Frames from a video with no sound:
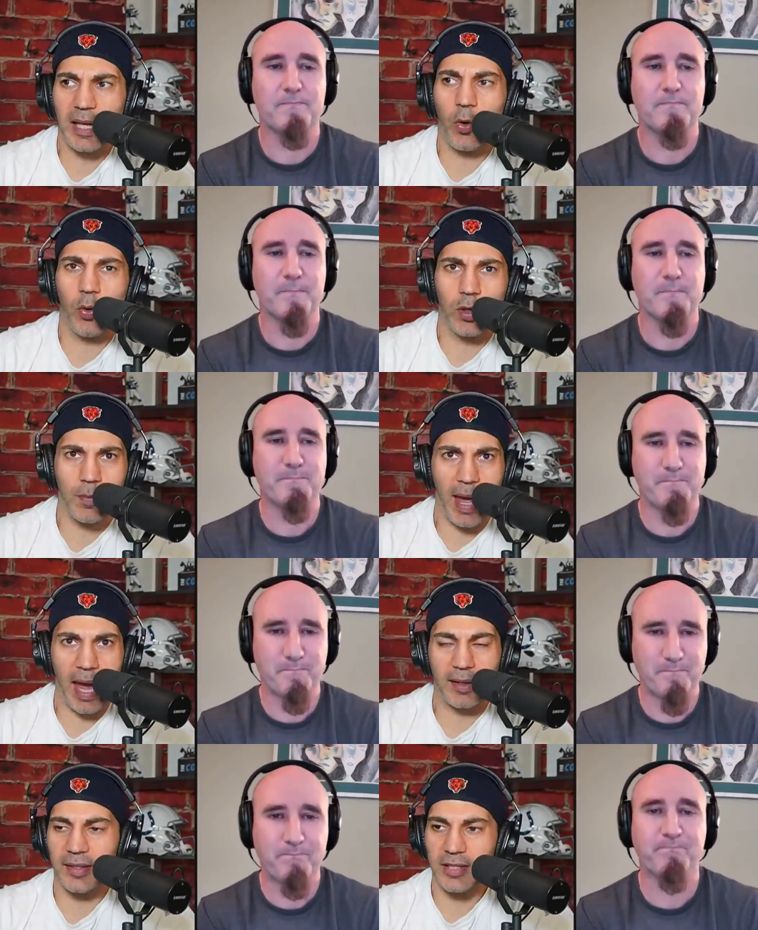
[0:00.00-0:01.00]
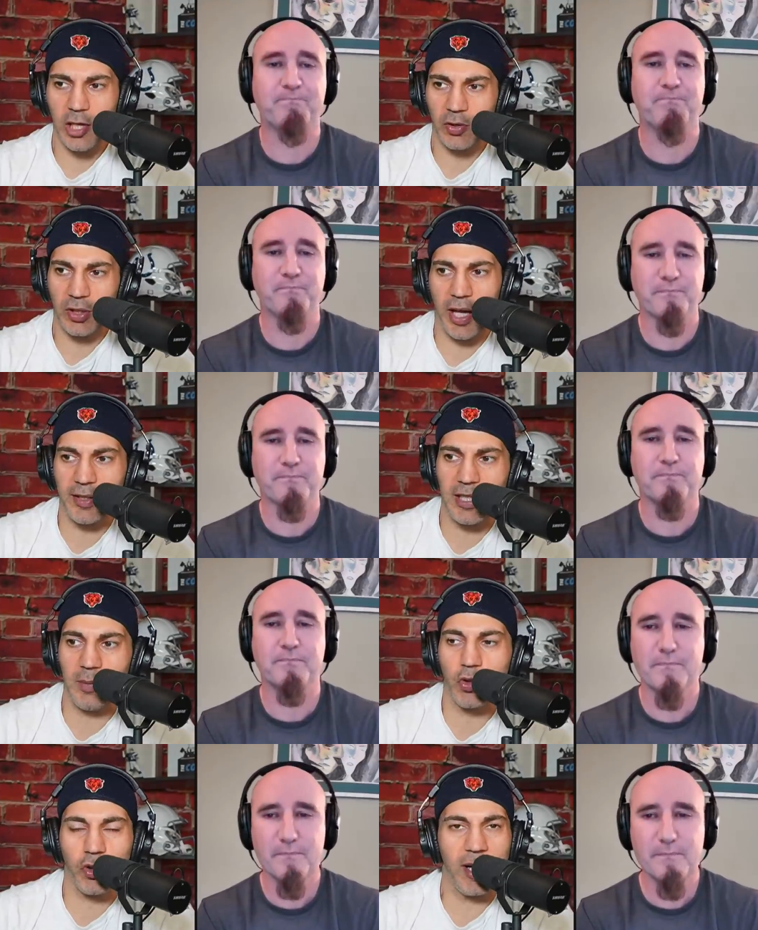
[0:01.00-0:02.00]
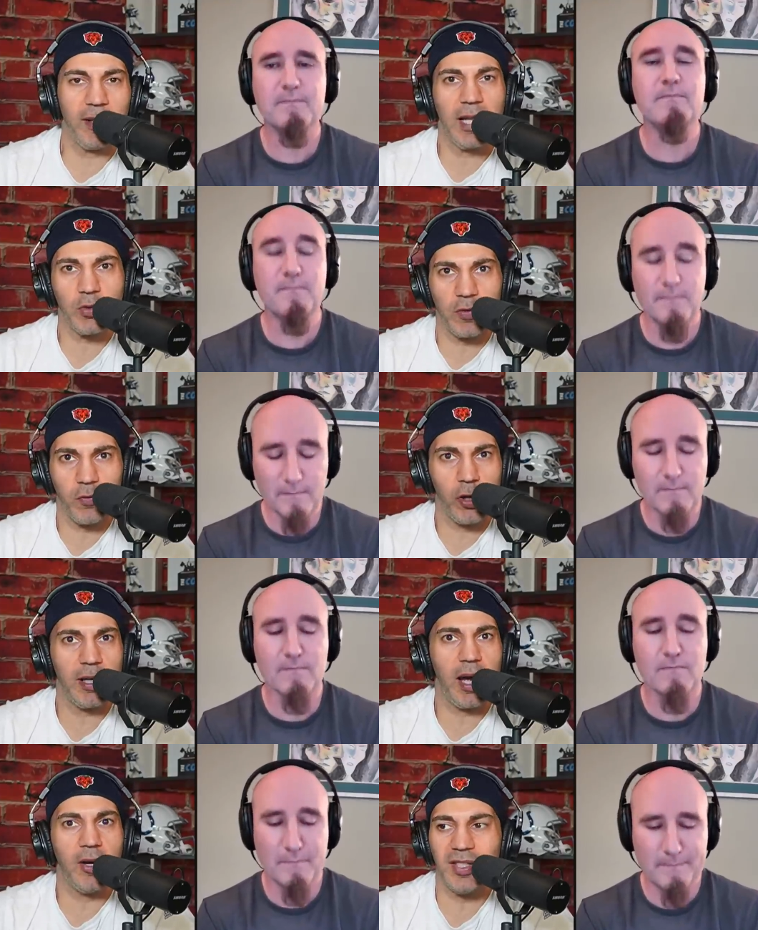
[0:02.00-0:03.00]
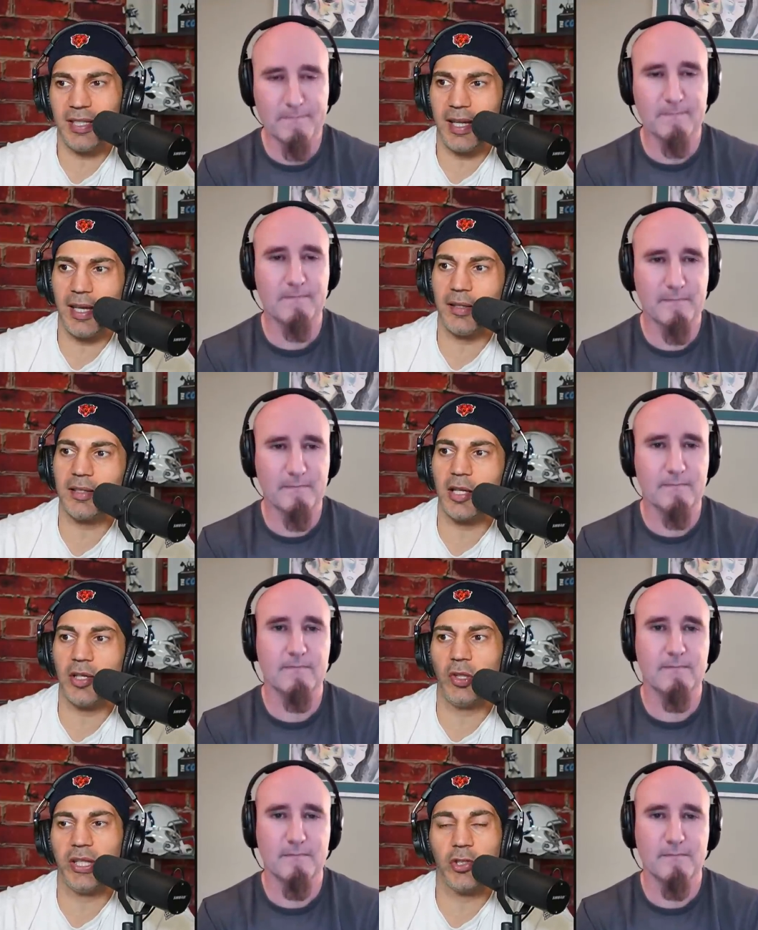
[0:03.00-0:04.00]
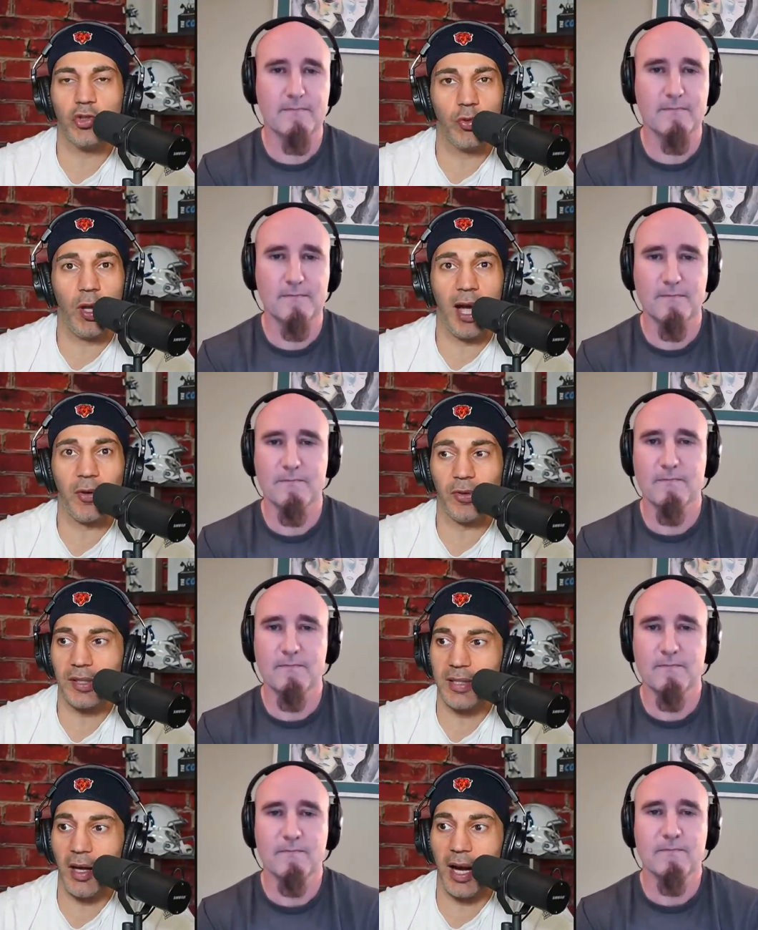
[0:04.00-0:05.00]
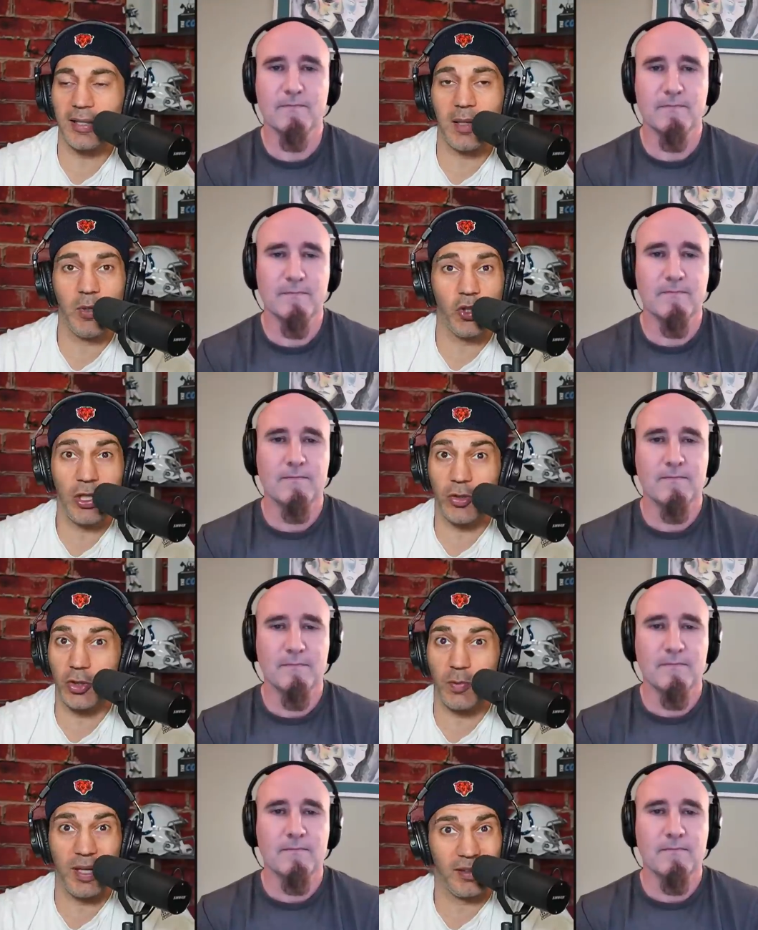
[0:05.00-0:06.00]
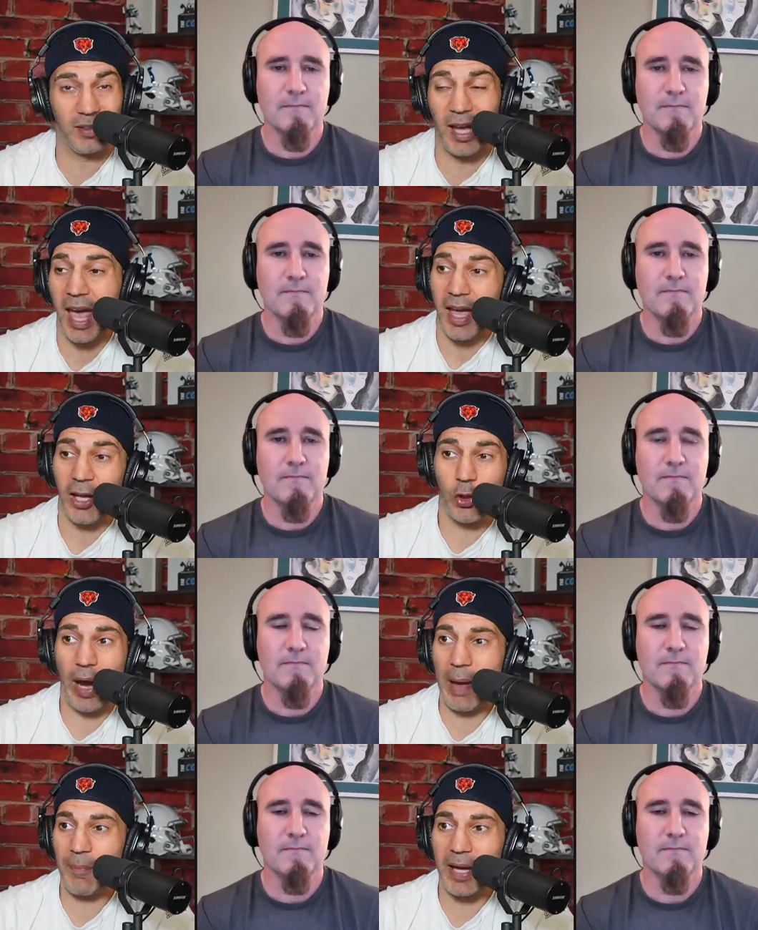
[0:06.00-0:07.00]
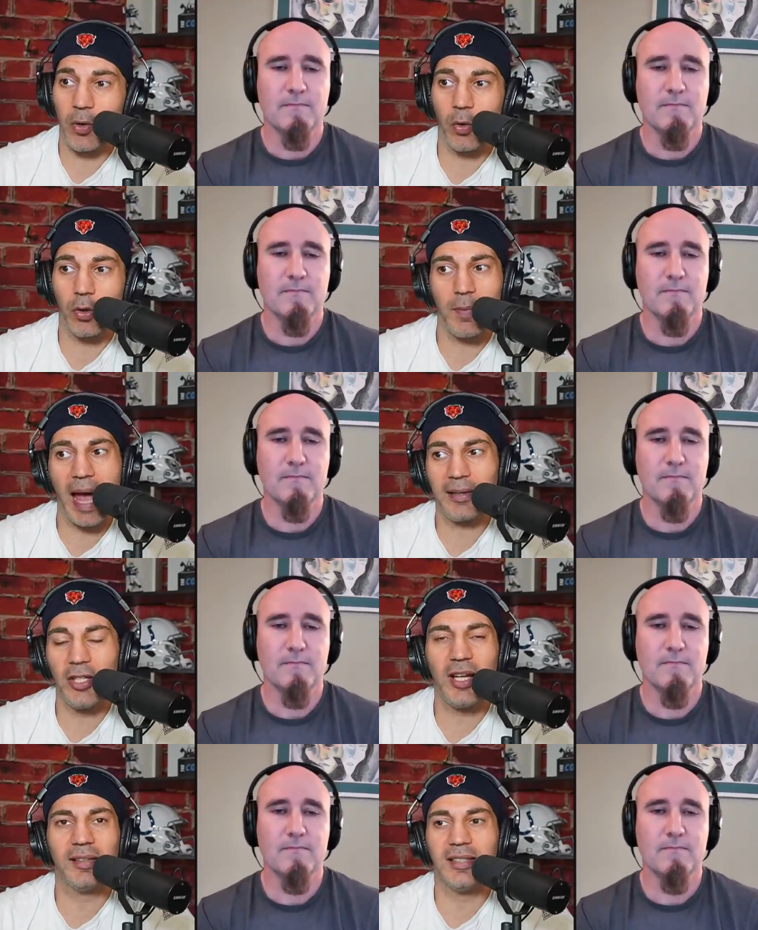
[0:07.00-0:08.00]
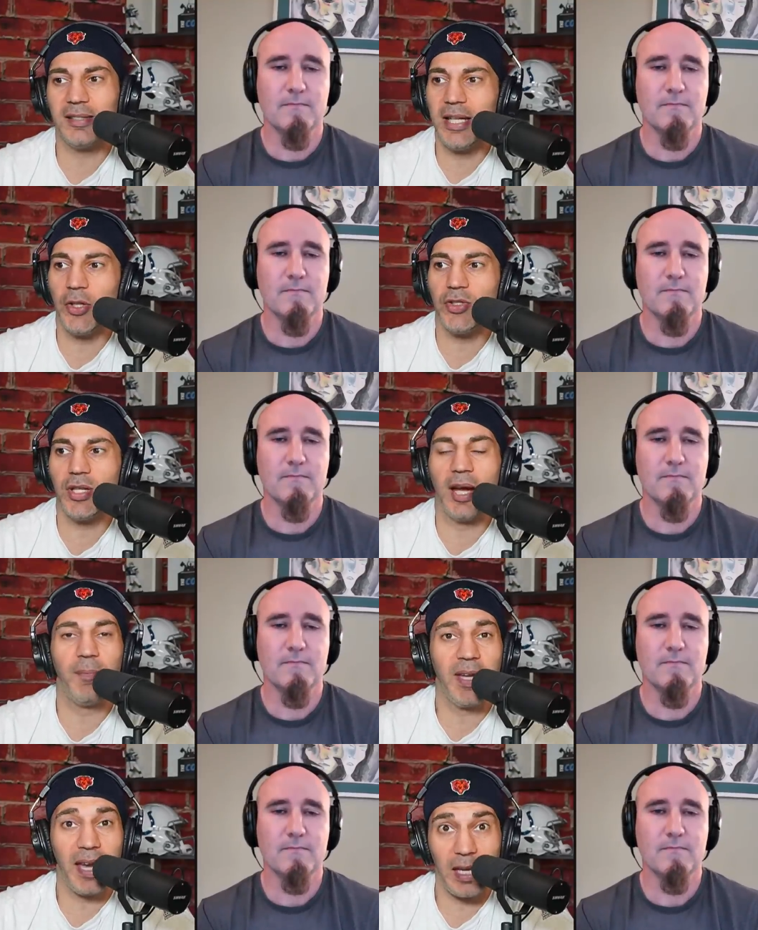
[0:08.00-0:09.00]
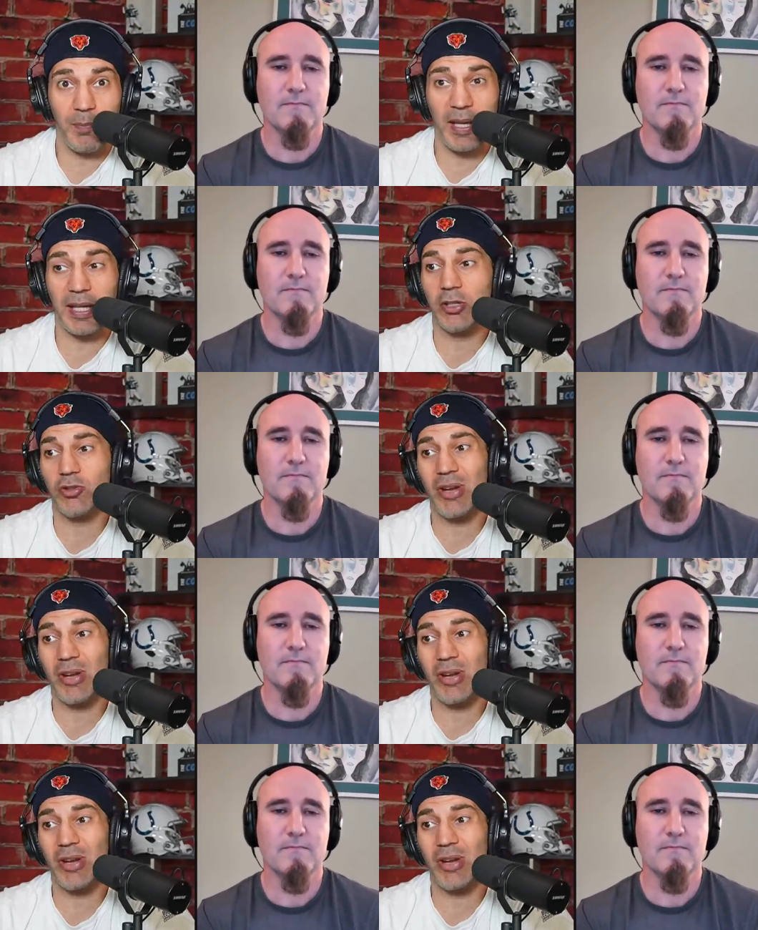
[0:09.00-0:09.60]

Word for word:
Speaker 1: at quarterback this year with a lot of teams. Trey Lance with the forty-niners, is he getting the start? You look at Drew Lock with the Seahawks, him and Geno Smith, crap at quarterback. Then you got the Steelers. You got Kenny Pickett